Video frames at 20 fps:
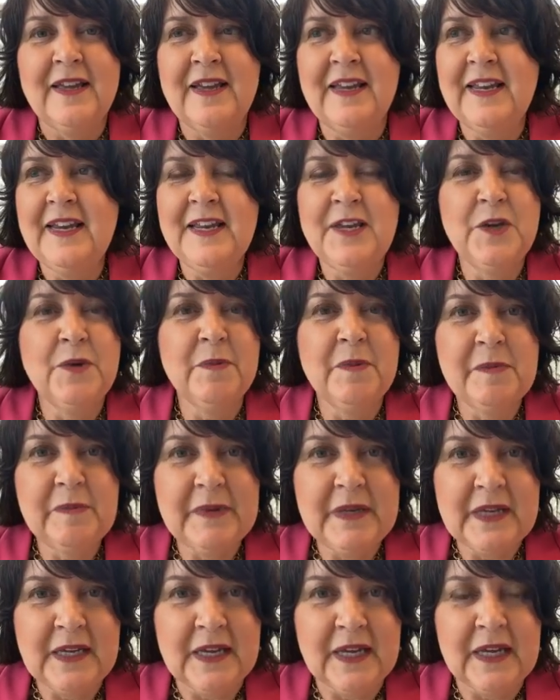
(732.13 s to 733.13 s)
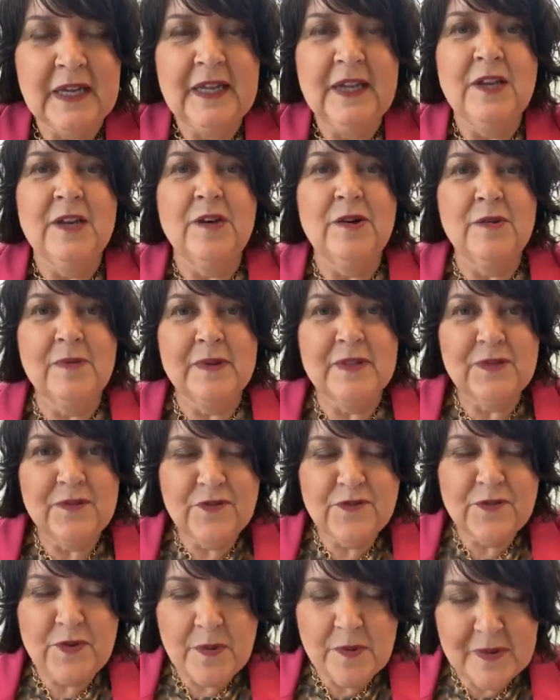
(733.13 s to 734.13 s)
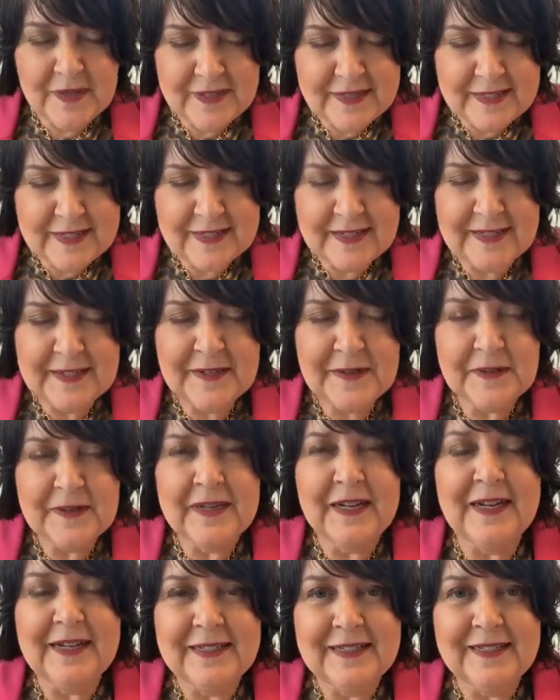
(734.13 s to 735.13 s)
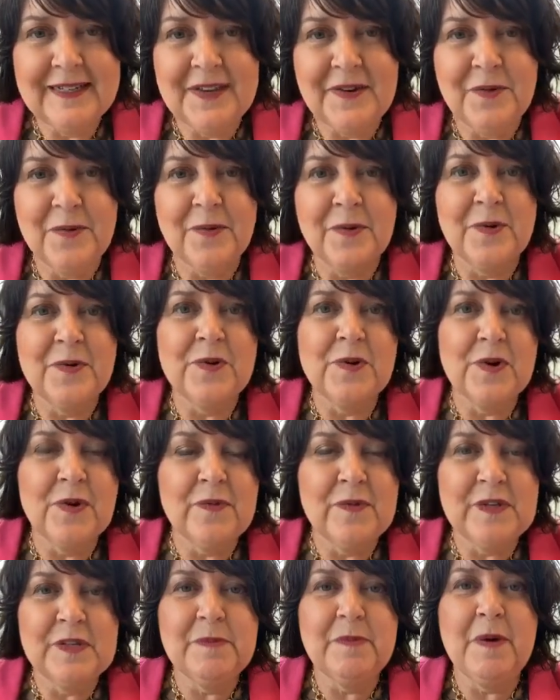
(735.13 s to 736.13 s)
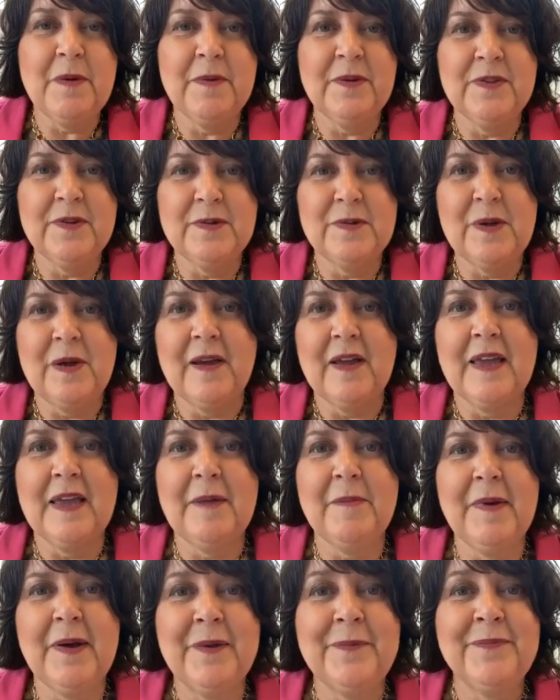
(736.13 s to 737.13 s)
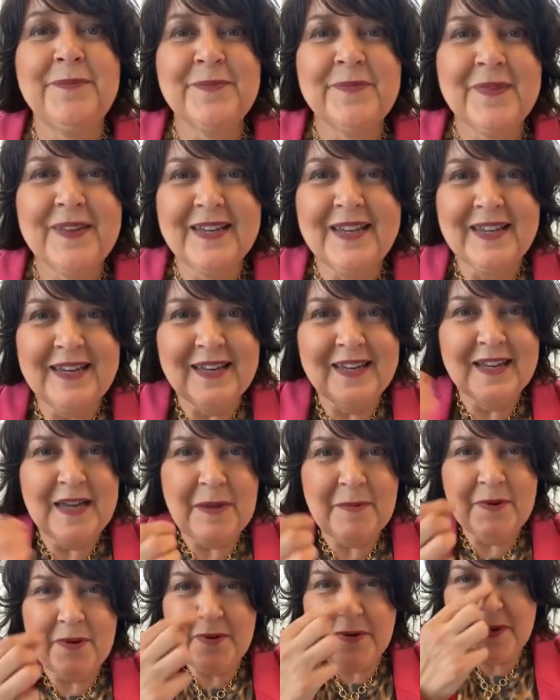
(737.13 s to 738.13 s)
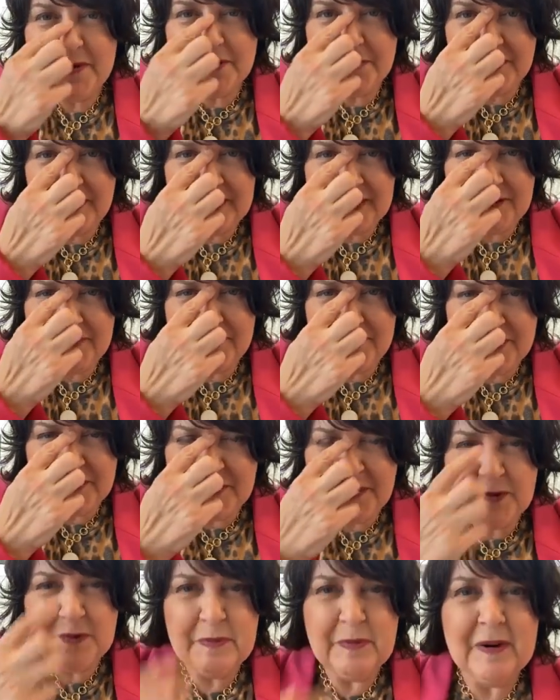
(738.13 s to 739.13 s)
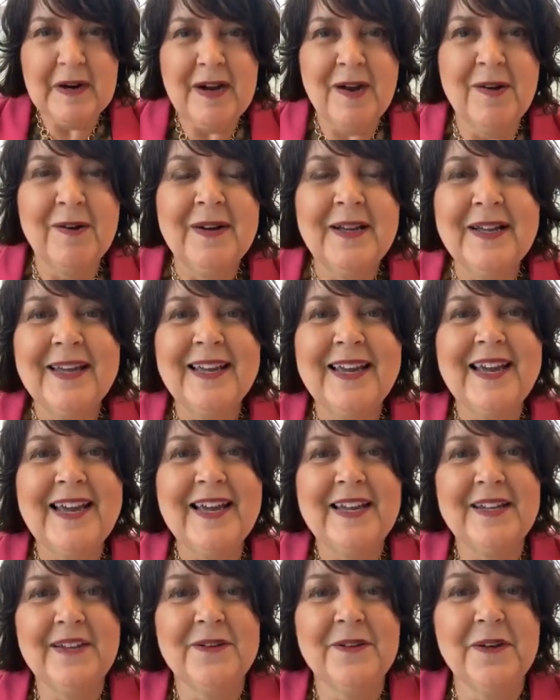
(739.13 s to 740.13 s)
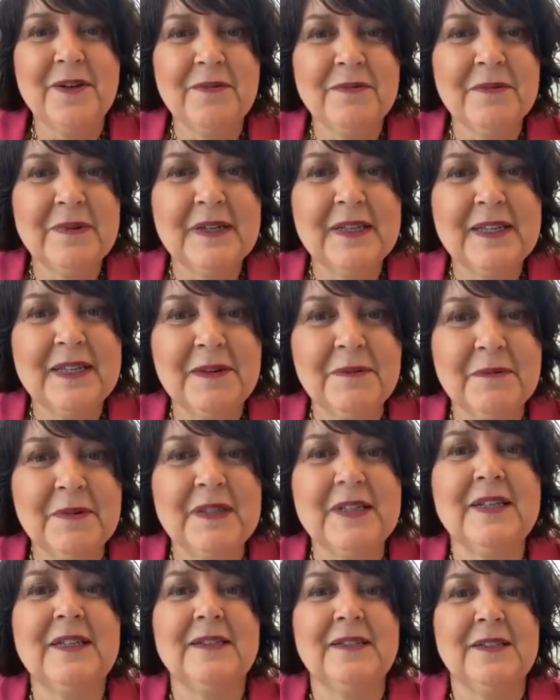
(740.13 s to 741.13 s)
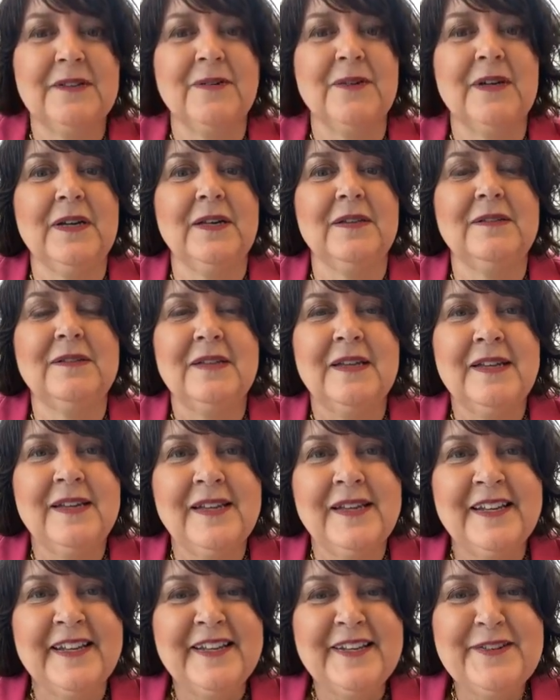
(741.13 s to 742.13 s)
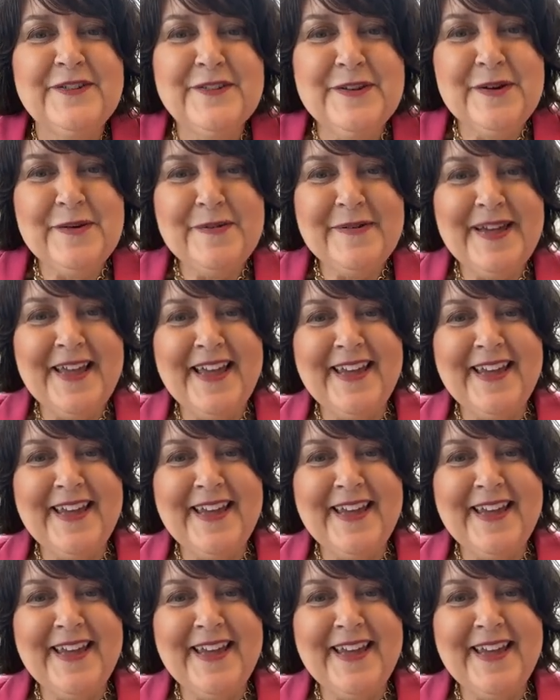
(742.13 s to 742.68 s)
any human being who is focused on their content or nervous about what they're talking about can come across with that furrowed brow and look really, really serious. Joanna,